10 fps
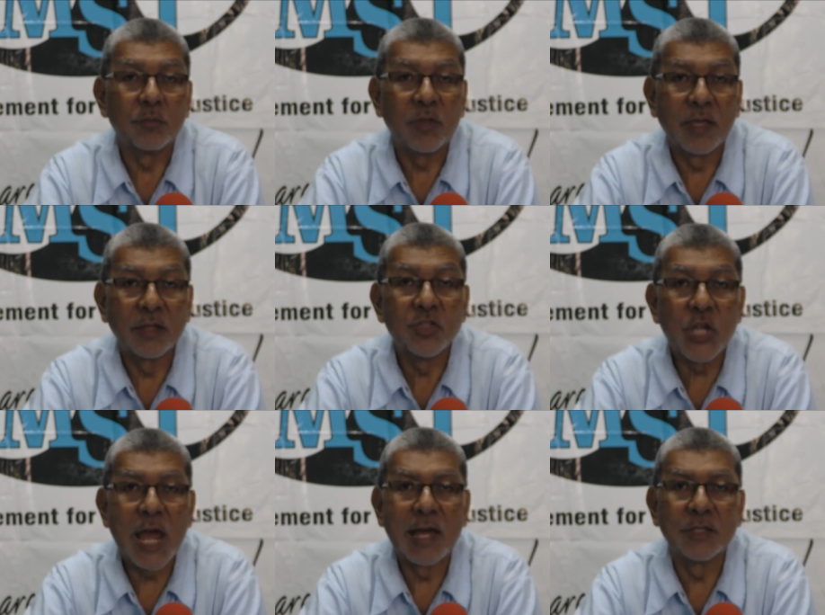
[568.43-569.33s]
taken
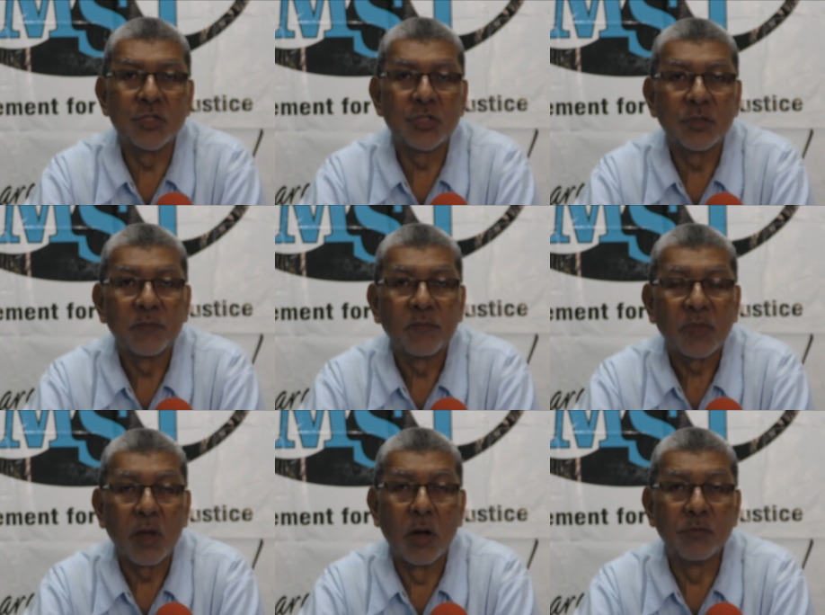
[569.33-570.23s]
charge
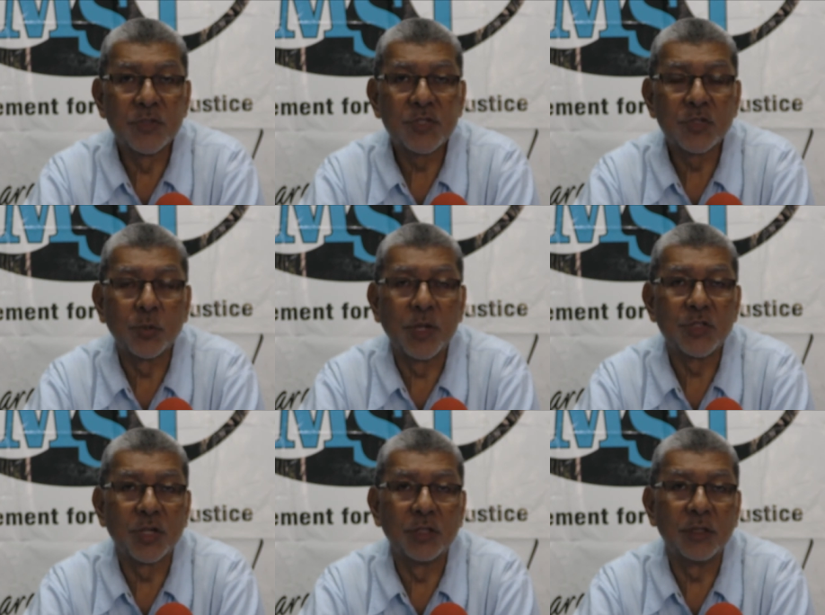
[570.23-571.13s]
of the
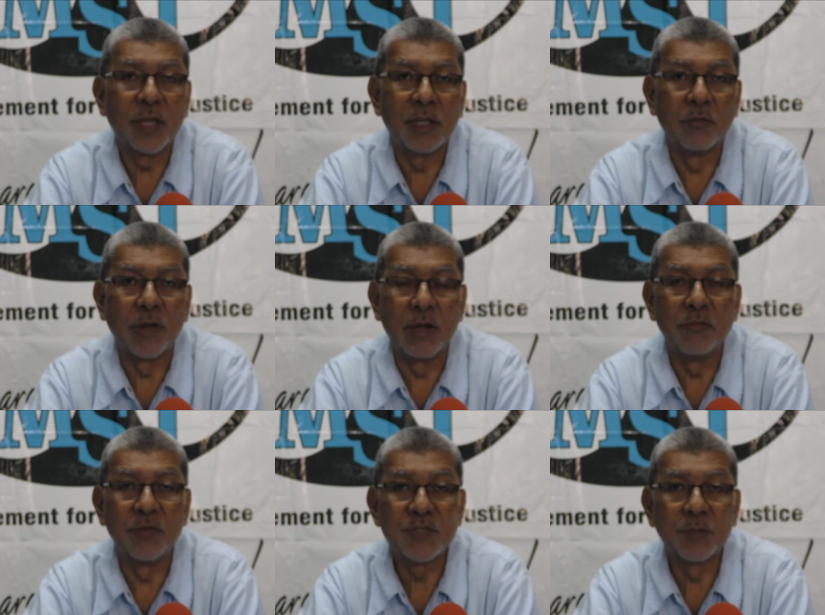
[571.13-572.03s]
situation in a very
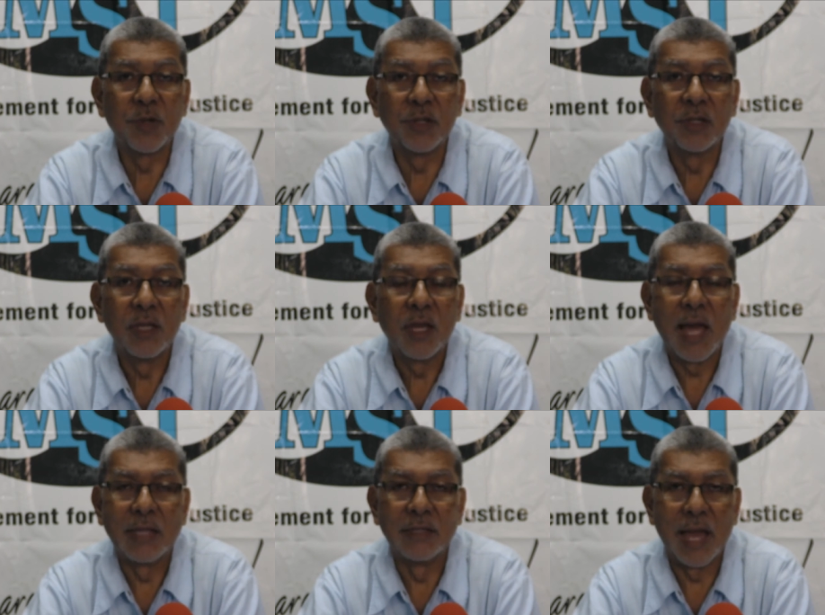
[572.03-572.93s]
visible
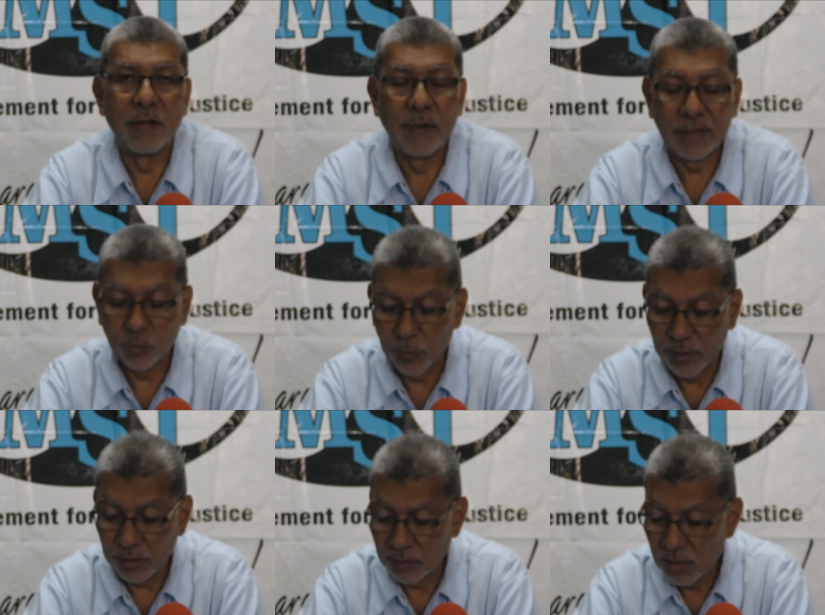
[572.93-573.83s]
and direct
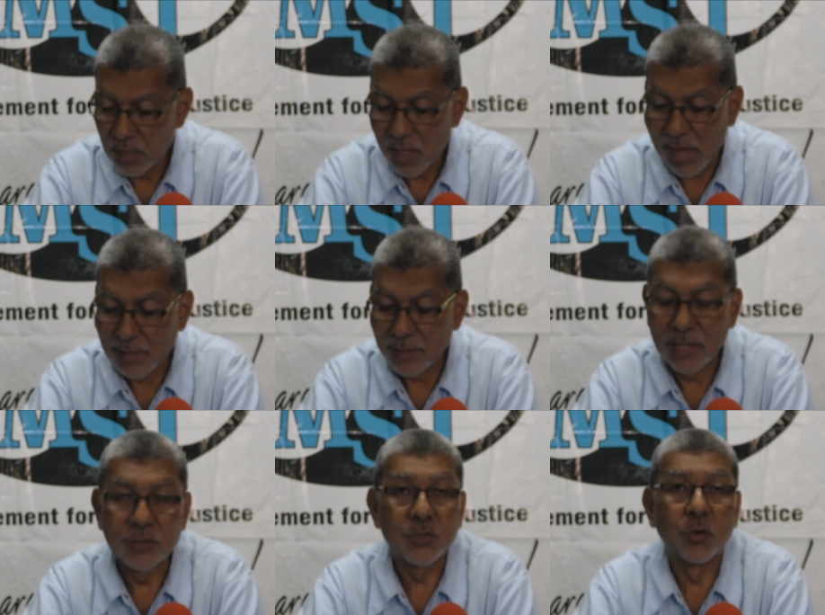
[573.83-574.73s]
way. And,
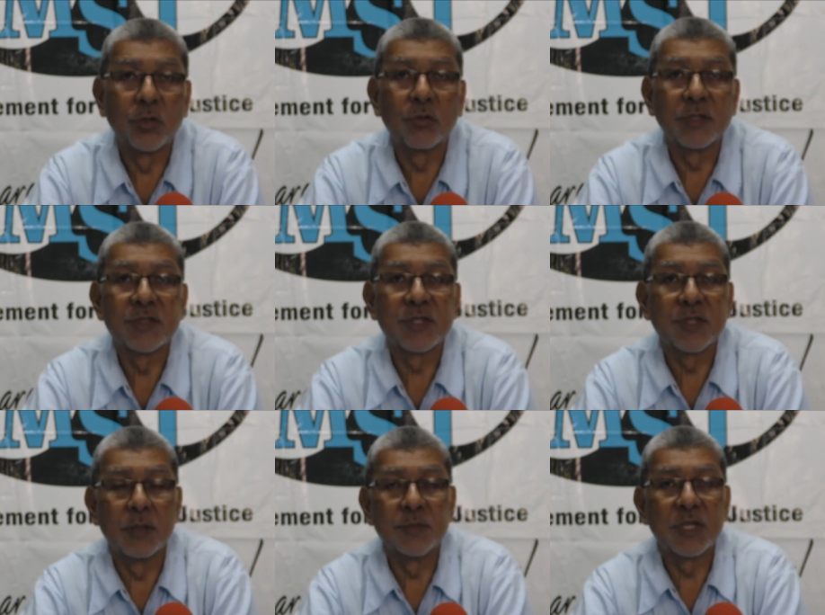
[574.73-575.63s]
and so the
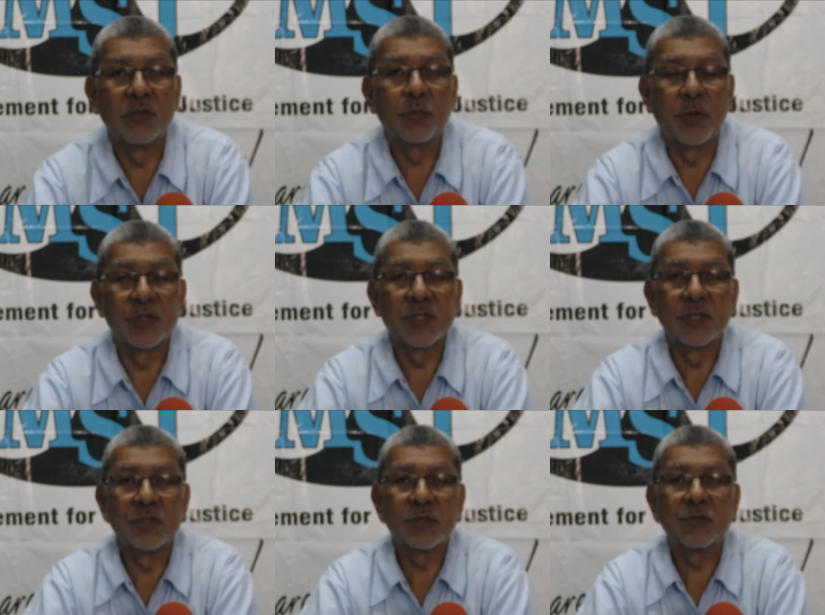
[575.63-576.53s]
criticisms of
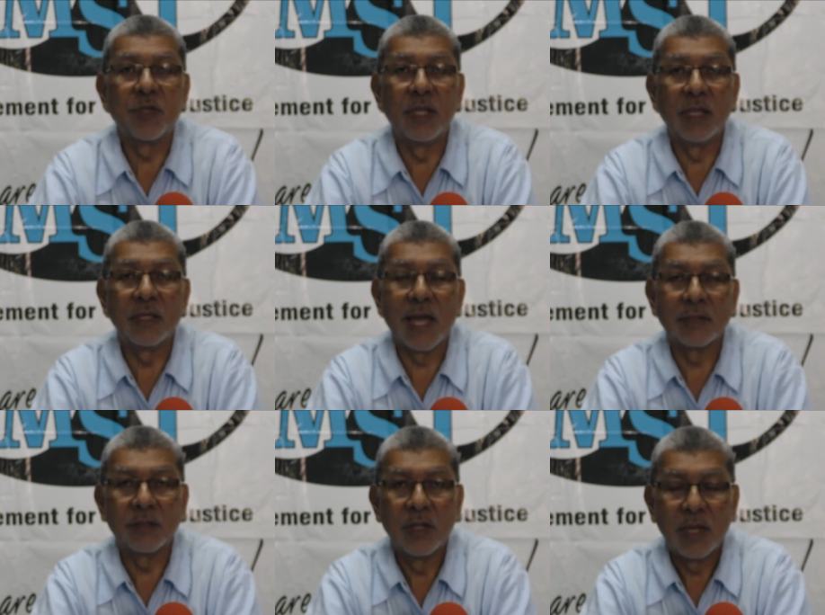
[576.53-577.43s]
persons feeling
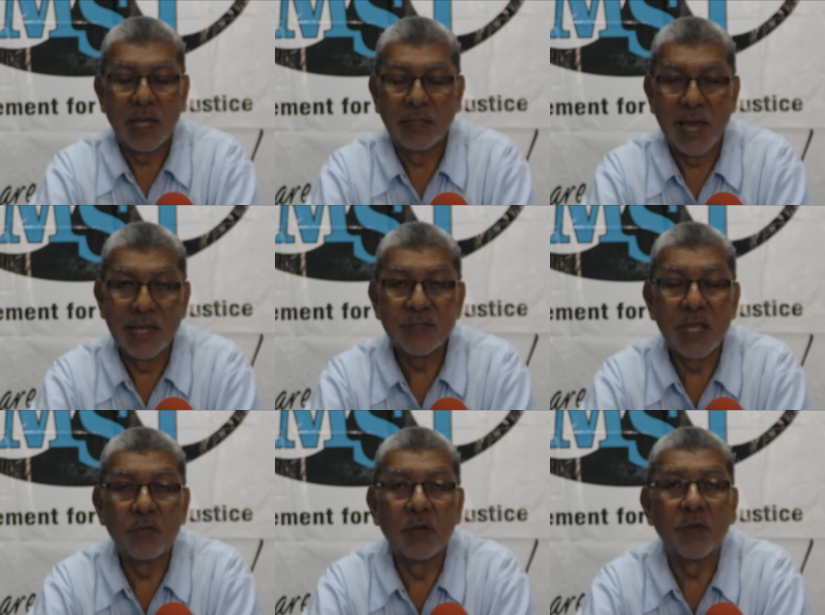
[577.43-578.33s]
that at the highest
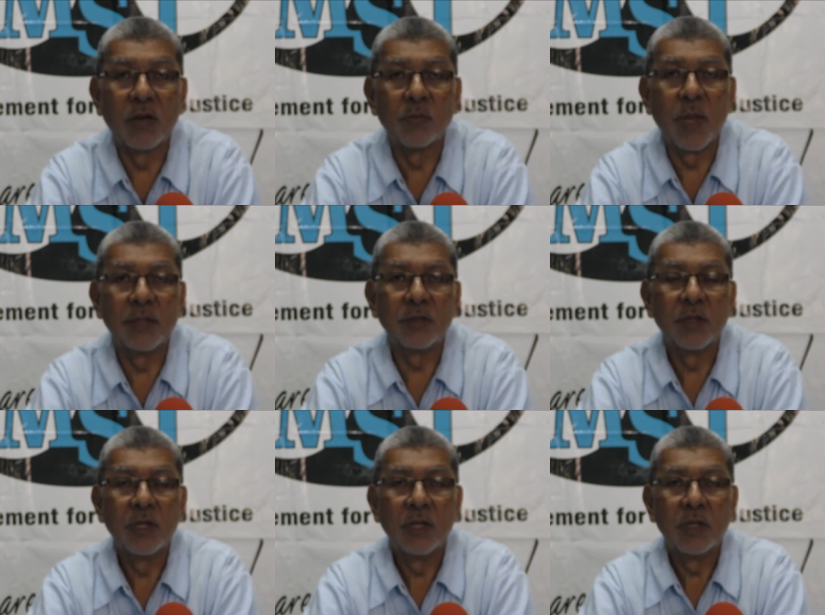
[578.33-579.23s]
level of government